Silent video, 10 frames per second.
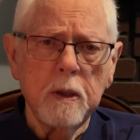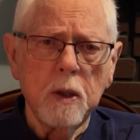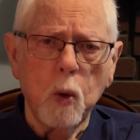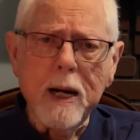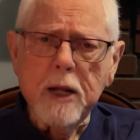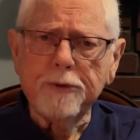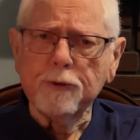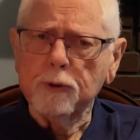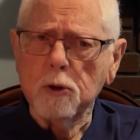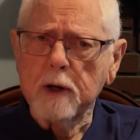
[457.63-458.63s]
Read it
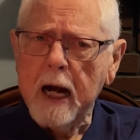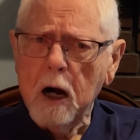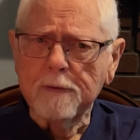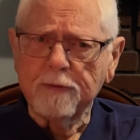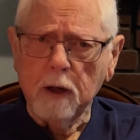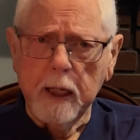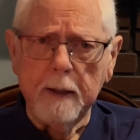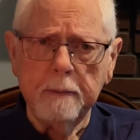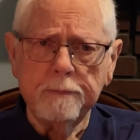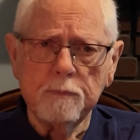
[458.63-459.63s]
through carefully,
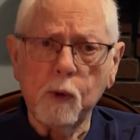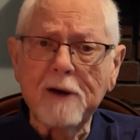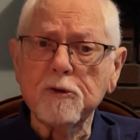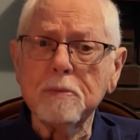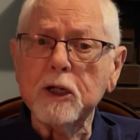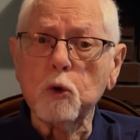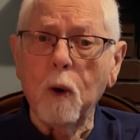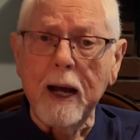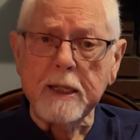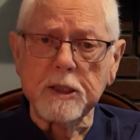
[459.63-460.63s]
preferably
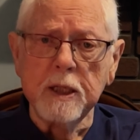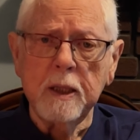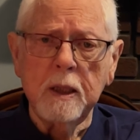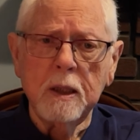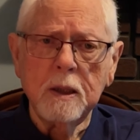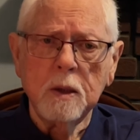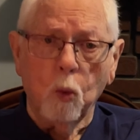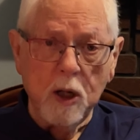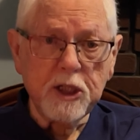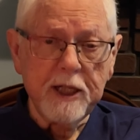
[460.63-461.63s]
twice,
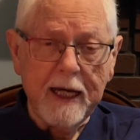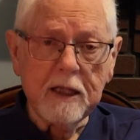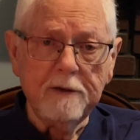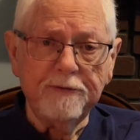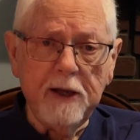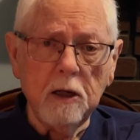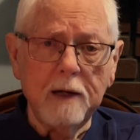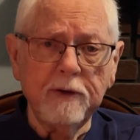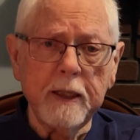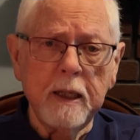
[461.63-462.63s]
once to get the feel
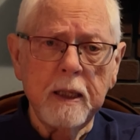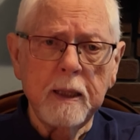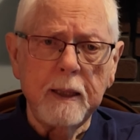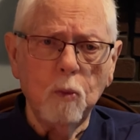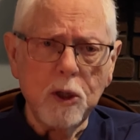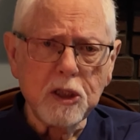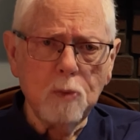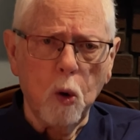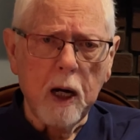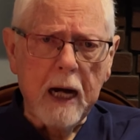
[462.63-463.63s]
of it, and once
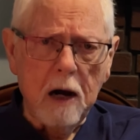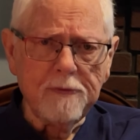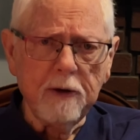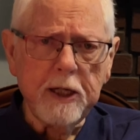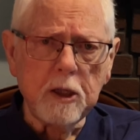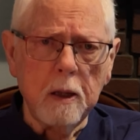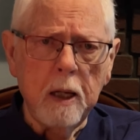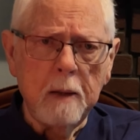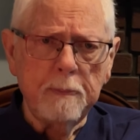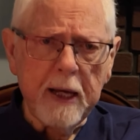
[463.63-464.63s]
more carefully to
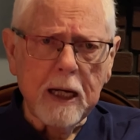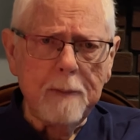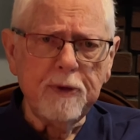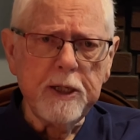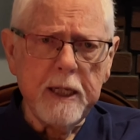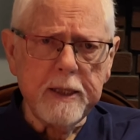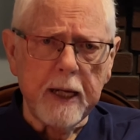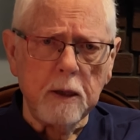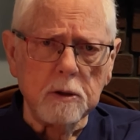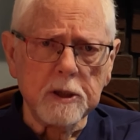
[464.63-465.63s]
pick up the
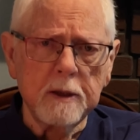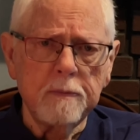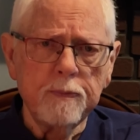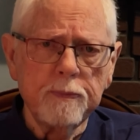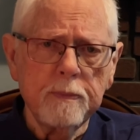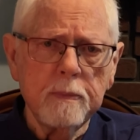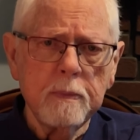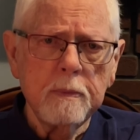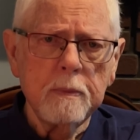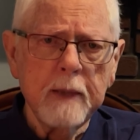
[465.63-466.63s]
details.
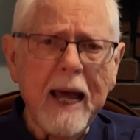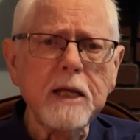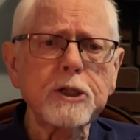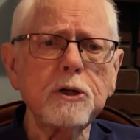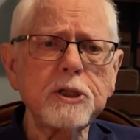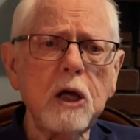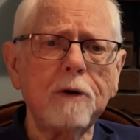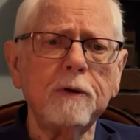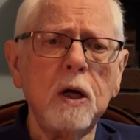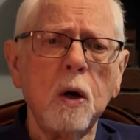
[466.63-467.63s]
Ask
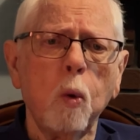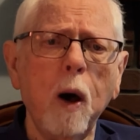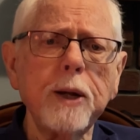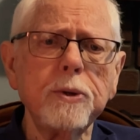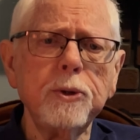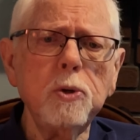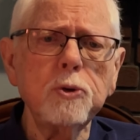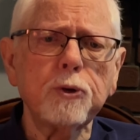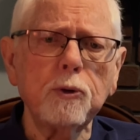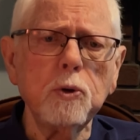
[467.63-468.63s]
yourself what new
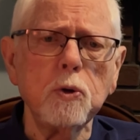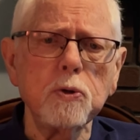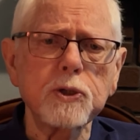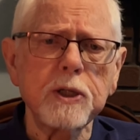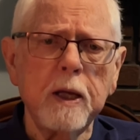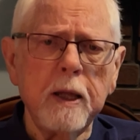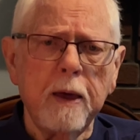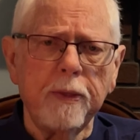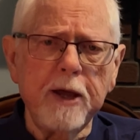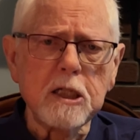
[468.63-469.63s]
truths
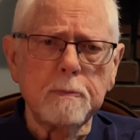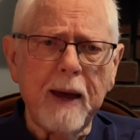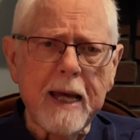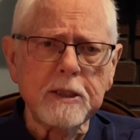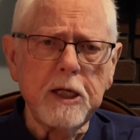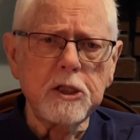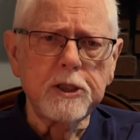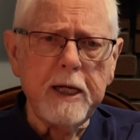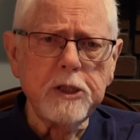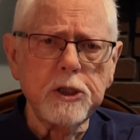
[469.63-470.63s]
this passage
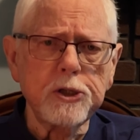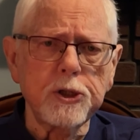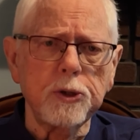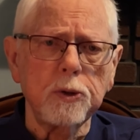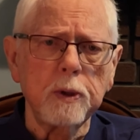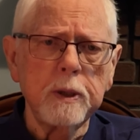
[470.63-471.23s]
teaches you